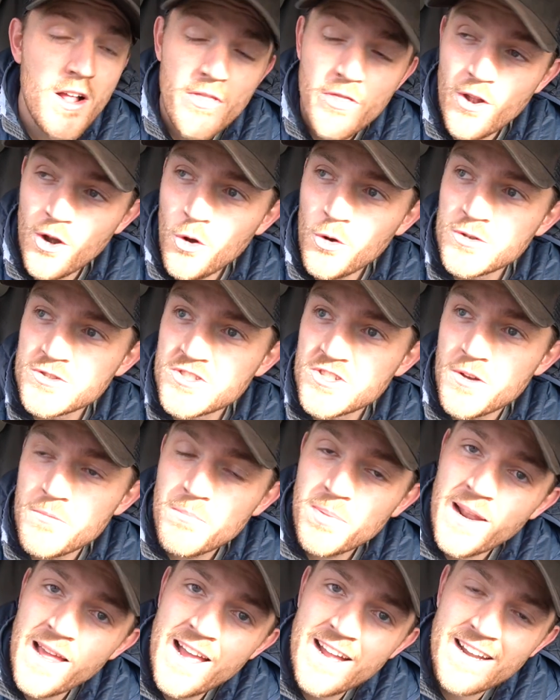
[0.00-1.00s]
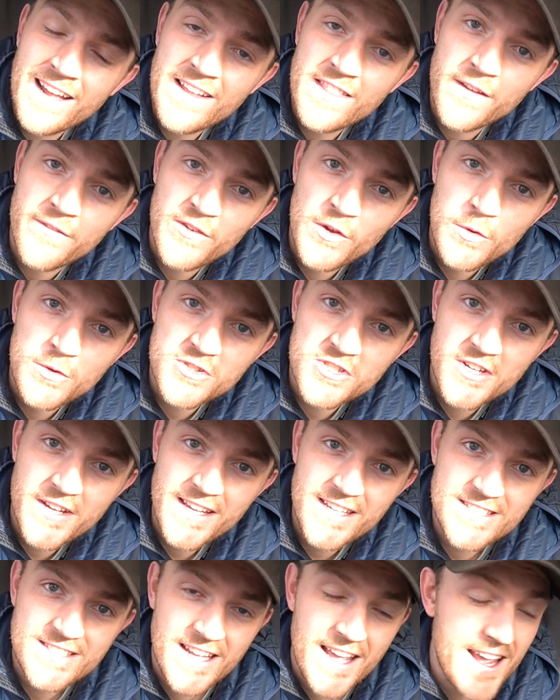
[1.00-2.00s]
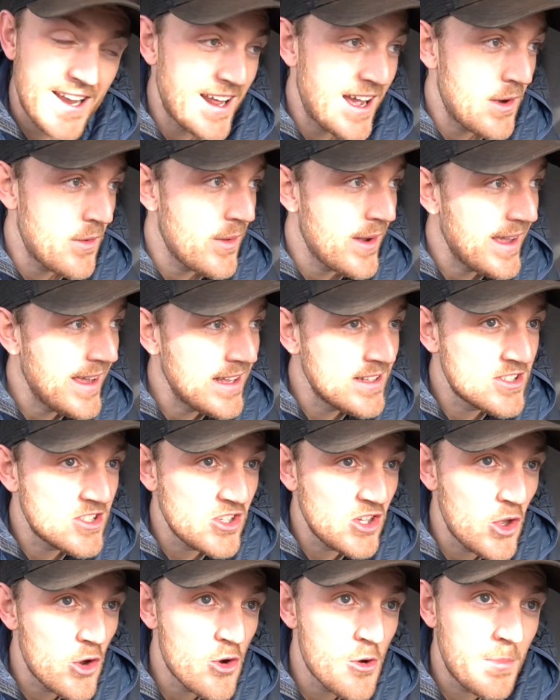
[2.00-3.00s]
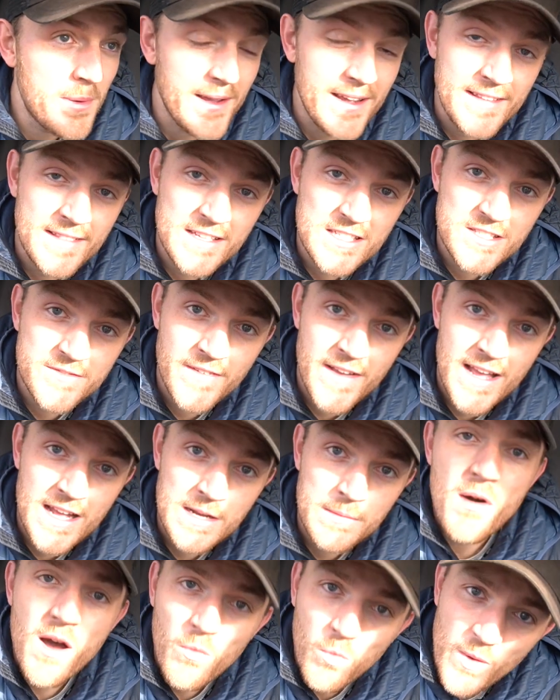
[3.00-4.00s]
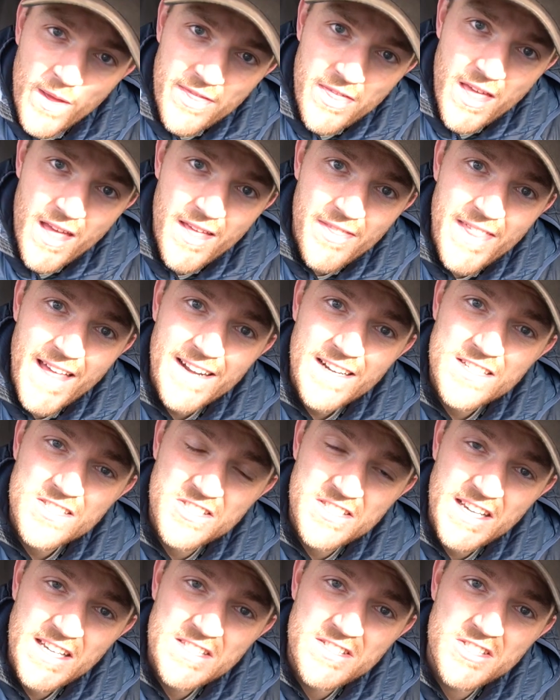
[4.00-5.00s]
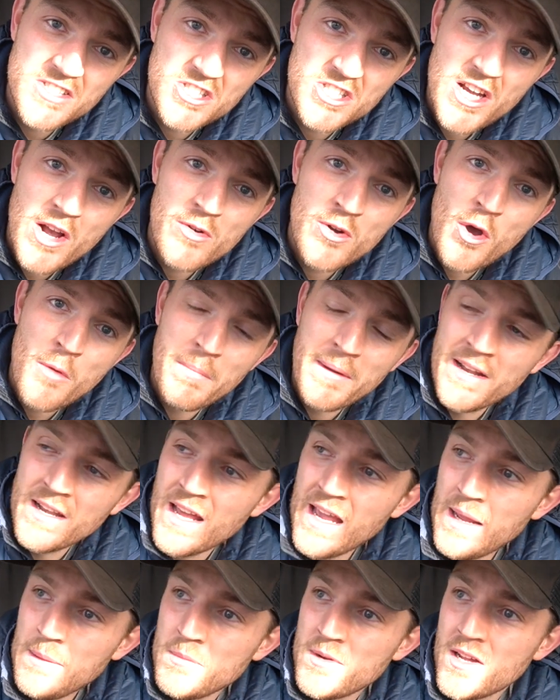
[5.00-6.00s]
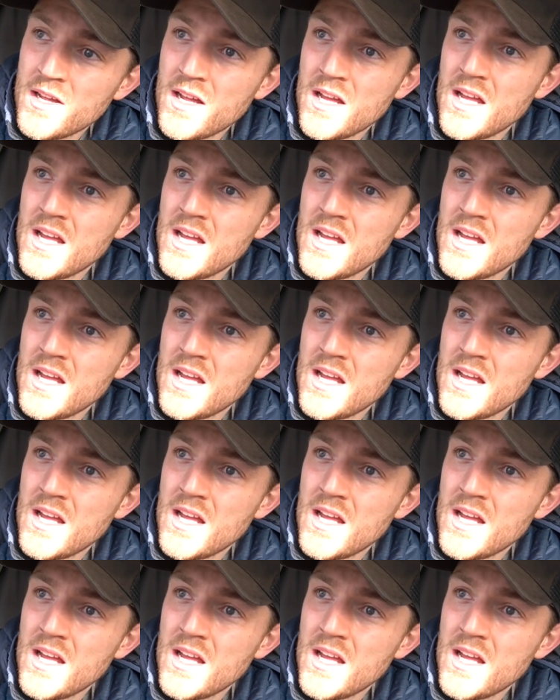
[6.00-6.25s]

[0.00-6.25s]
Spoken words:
the long-term plan and the future is to head out into Europe in this van, but with that disease that shall not be named